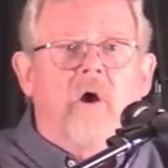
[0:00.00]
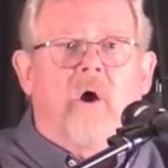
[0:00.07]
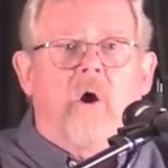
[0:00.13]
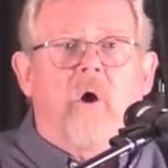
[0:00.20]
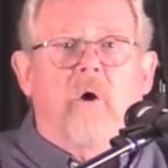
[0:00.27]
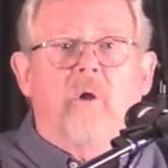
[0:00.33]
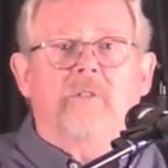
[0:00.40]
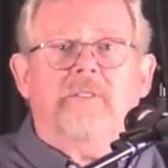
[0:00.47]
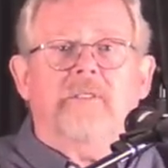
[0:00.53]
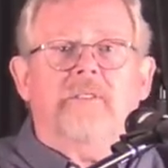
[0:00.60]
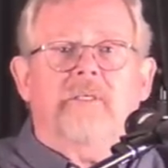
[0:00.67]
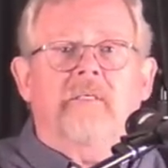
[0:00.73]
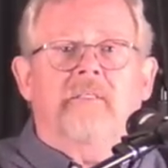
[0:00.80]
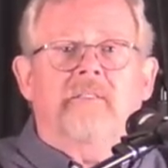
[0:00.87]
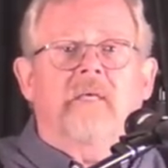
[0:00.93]
Hold it
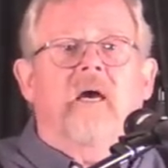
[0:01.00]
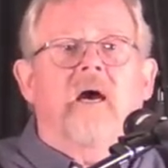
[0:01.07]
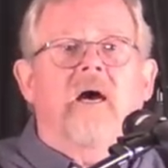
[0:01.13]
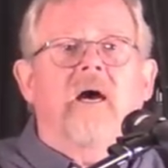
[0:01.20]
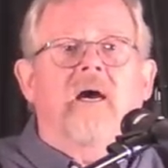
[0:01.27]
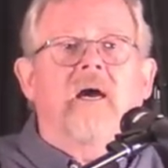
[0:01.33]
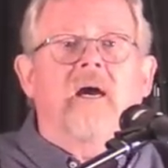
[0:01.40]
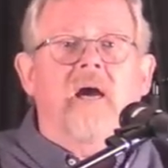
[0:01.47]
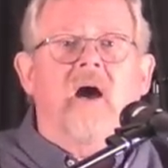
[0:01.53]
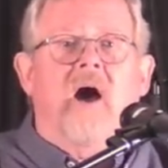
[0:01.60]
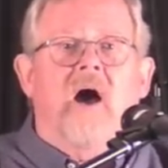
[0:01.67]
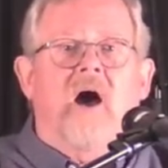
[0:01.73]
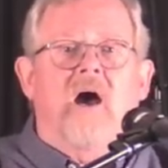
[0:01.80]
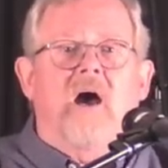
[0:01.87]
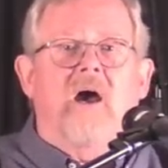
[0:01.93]
in your
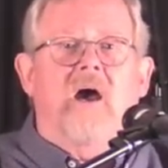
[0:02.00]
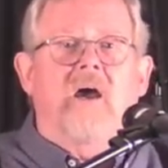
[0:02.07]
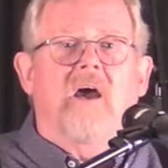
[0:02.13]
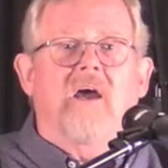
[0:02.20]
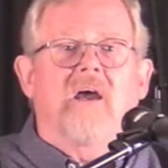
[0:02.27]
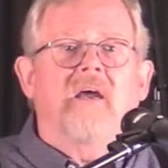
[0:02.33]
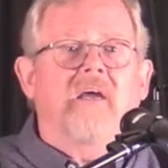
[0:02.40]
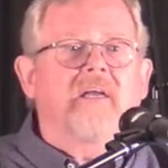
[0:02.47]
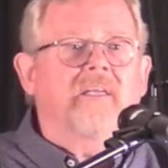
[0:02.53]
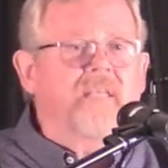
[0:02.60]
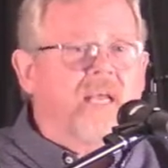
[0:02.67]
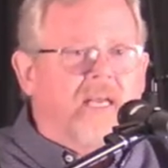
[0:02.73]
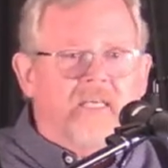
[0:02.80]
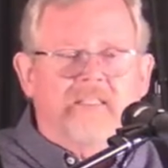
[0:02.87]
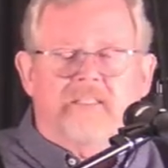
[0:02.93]
heart,
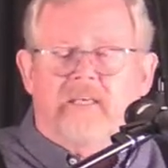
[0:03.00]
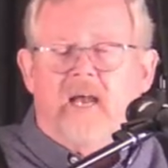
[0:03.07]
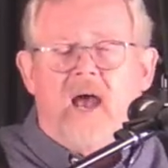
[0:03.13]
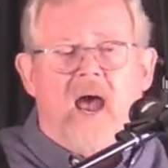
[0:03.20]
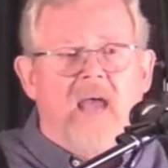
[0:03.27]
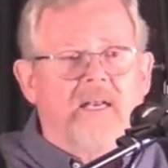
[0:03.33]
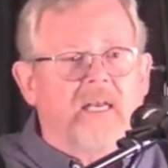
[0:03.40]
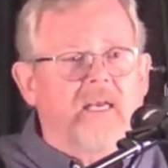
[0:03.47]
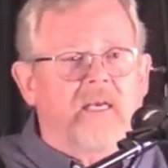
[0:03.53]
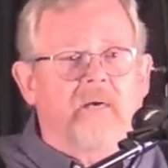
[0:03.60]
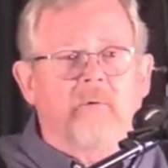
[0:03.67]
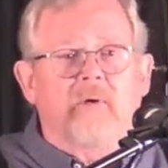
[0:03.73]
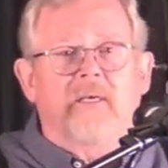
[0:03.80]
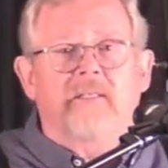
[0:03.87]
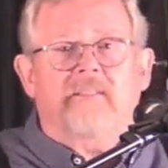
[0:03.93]

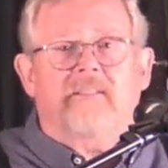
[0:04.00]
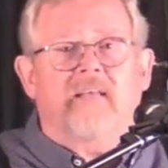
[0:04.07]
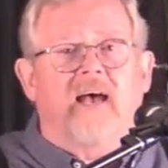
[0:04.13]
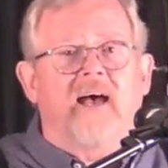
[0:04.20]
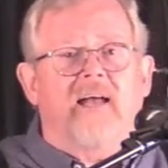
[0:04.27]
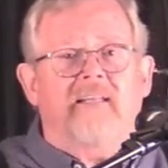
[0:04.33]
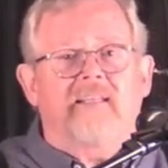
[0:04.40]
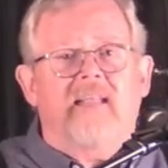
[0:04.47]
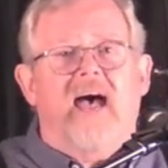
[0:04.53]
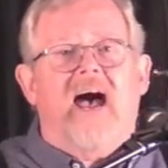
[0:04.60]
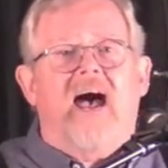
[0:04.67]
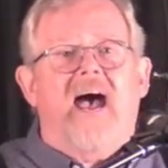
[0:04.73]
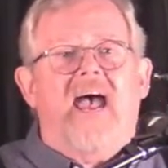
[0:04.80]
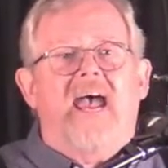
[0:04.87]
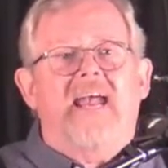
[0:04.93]
shining with the
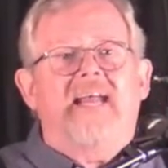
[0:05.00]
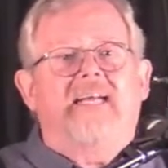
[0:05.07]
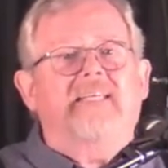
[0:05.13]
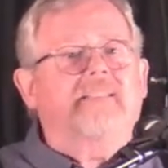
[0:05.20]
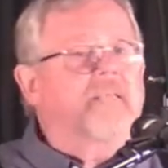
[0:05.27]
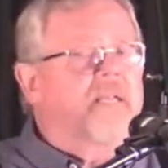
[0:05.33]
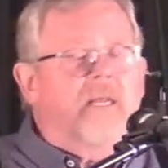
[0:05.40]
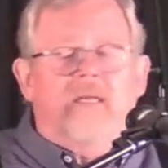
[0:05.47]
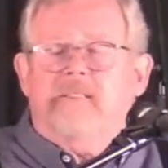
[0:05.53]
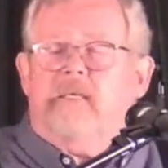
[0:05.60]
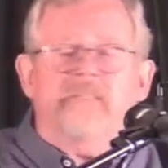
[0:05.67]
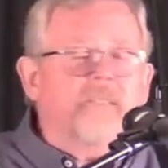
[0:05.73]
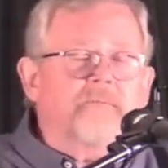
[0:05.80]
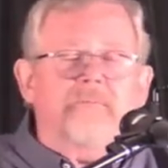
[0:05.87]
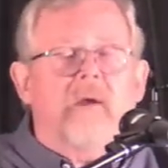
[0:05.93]
light,
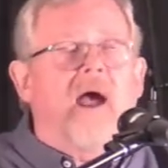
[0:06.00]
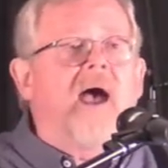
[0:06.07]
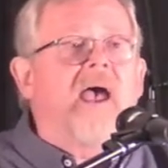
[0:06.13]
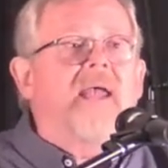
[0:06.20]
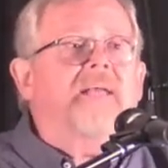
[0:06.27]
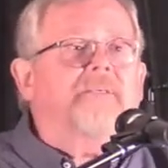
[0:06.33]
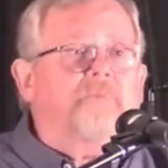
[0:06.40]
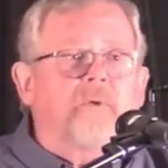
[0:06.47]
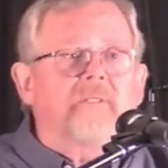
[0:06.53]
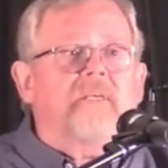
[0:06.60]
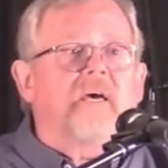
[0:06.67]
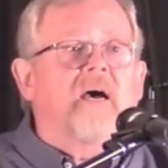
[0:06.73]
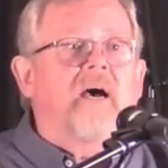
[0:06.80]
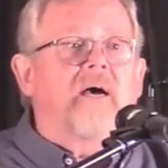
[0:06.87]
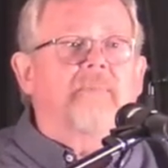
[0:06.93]
till the right will
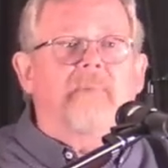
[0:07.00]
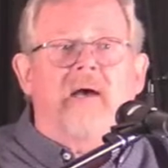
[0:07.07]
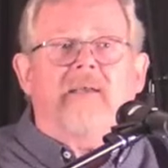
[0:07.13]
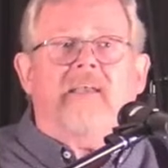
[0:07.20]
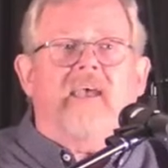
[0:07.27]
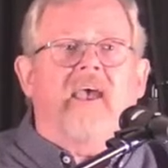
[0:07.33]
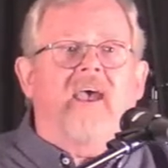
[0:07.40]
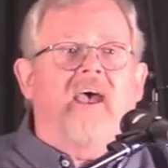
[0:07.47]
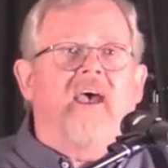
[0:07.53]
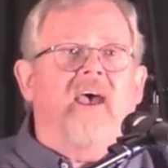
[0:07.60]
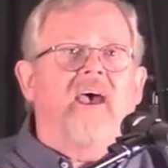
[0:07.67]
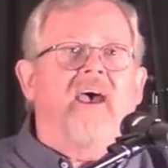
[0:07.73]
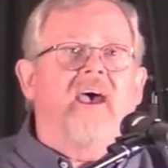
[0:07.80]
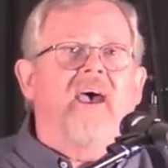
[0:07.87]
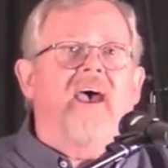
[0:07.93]
come
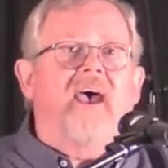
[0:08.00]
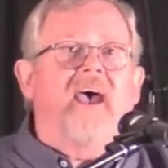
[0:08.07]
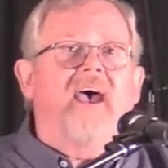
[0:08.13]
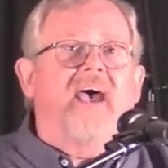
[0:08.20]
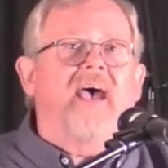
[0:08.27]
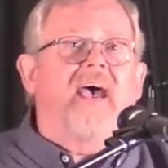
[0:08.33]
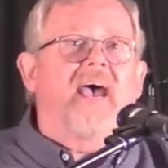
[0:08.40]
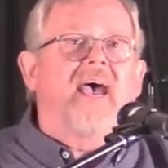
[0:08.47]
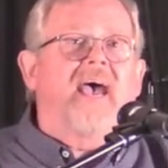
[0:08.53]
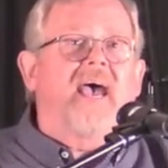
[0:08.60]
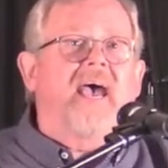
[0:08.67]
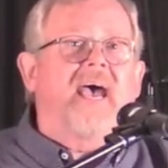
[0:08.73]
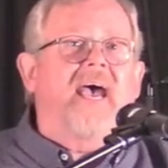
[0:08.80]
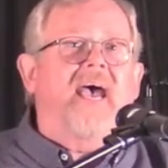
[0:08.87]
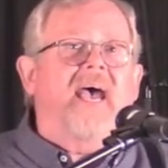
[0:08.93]

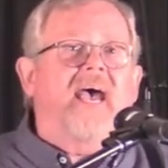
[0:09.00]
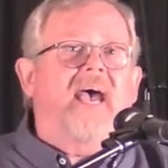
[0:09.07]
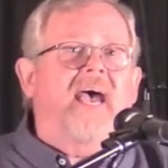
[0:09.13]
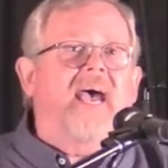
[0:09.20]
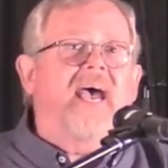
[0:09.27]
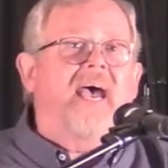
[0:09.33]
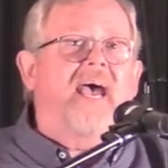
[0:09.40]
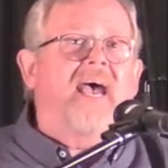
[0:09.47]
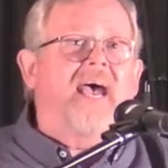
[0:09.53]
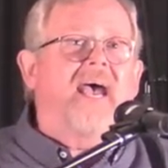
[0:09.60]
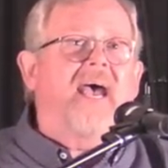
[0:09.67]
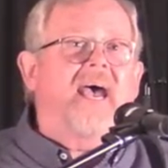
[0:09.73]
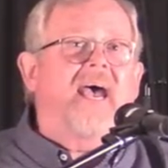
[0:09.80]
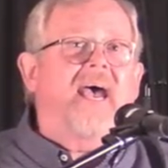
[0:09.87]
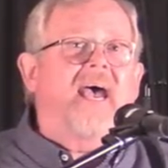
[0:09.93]

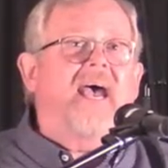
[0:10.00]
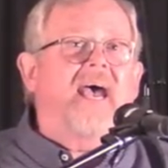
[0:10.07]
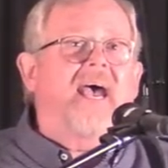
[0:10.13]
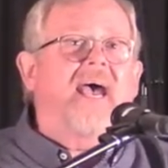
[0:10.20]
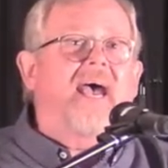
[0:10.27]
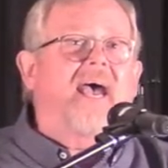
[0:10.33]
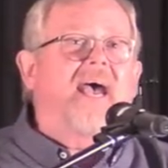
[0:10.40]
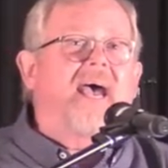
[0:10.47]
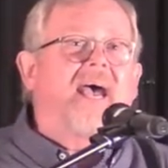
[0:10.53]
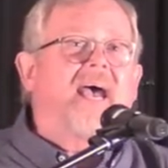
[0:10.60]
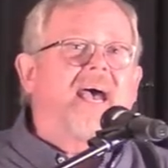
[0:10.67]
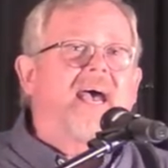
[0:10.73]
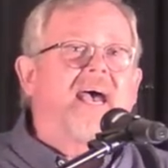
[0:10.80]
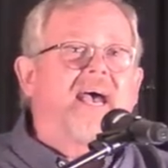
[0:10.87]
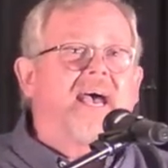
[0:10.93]

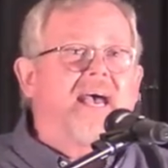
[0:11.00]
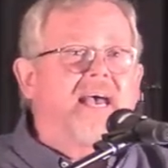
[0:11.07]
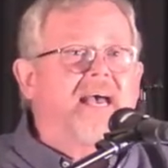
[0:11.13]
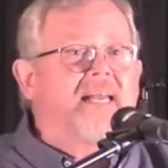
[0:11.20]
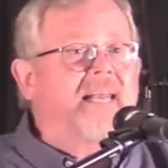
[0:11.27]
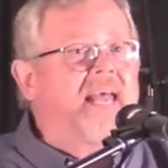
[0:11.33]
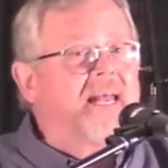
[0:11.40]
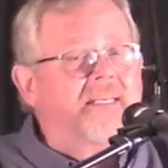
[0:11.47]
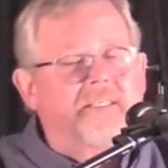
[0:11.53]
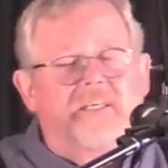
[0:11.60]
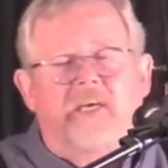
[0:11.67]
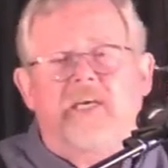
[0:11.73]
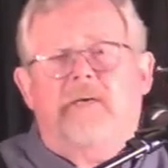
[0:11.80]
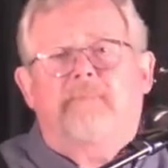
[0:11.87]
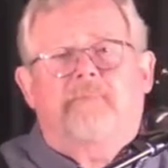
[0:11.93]
again. And
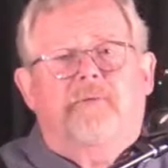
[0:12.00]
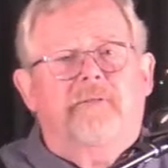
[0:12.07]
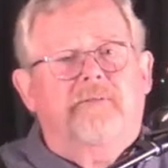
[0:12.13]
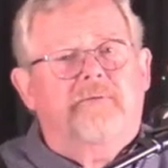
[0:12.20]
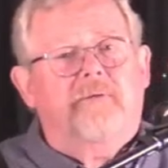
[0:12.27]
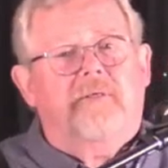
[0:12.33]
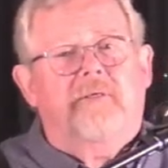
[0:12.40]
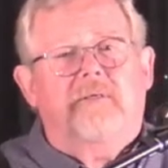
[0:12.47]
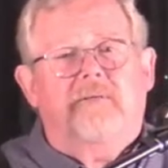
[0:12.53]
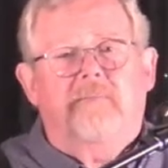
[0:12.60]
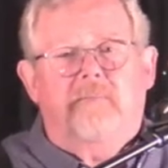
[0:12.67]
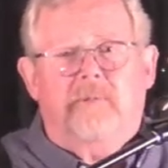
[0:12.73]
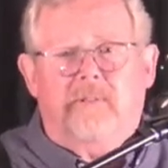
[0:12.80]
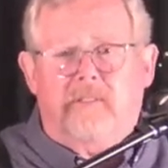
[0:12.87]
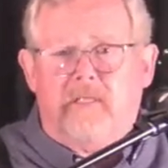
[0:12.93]
keep the
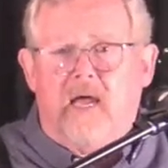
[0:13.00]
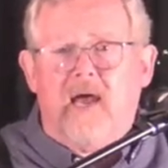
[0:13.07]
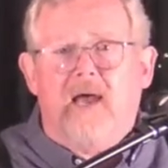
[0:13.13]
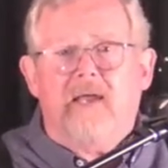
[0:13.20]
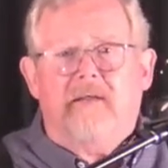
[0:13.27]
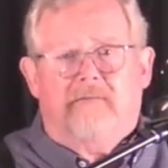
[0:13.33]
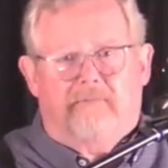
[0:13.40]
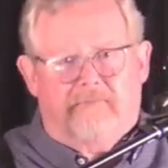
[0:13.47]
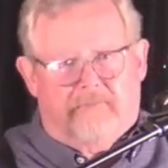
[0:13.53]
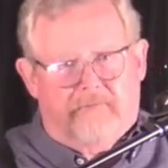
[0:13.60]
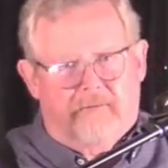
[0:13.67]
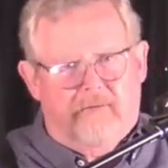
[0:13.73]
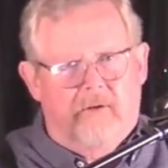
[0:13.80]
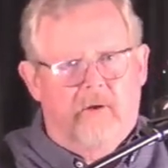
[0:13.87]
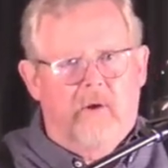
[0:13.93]
dream alive.
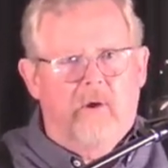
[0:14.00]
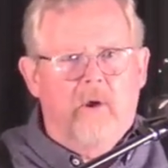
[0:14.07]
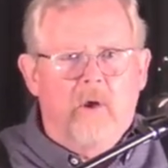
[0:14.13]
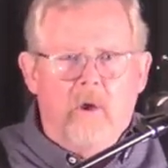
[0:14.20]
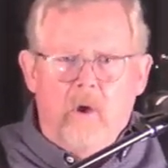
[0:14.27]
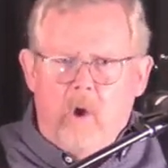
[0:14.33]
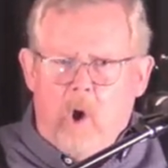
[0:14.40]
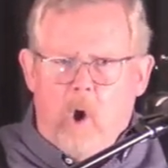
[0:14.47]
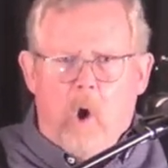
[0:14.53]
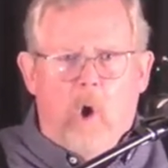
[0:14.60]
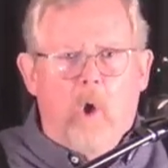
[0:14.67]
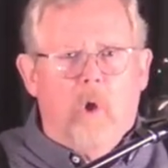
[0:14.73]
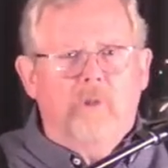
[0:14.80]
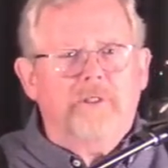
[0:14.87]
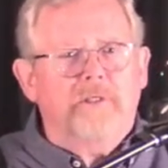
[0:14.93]

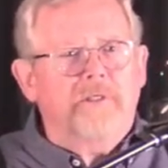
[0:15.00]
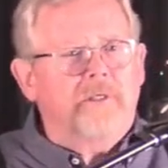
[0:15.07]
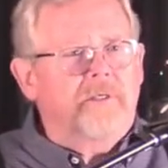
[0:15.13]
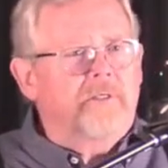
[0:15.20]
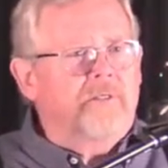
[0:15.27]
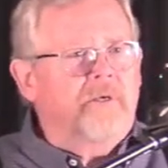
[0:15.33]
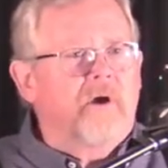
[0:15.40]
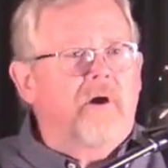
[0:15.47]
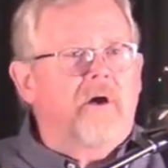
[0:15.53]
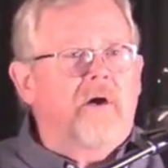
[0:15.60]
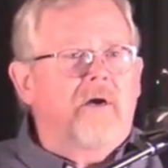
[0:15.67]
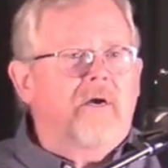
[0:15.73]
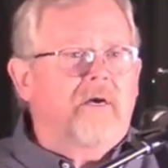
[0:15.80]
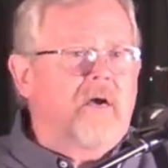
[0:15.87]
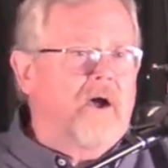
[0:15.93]
Hold it in
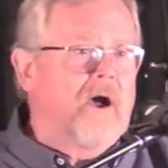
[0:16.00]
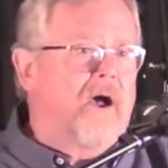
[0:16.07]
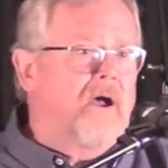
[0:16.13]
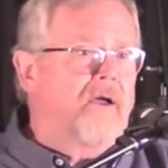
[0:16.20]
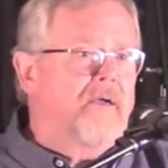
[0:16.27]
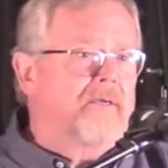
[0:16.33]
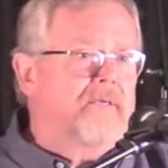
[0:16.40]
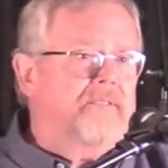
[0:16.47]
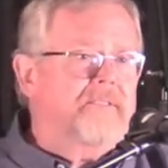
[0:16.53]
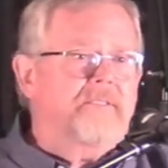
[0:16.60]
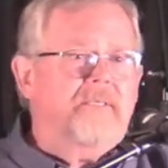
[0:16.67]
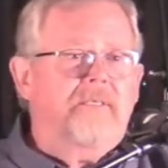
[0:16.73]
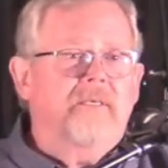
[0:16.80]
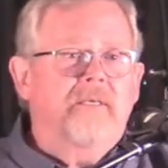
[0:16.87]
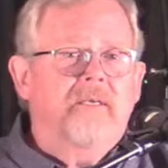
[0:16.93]
your heart.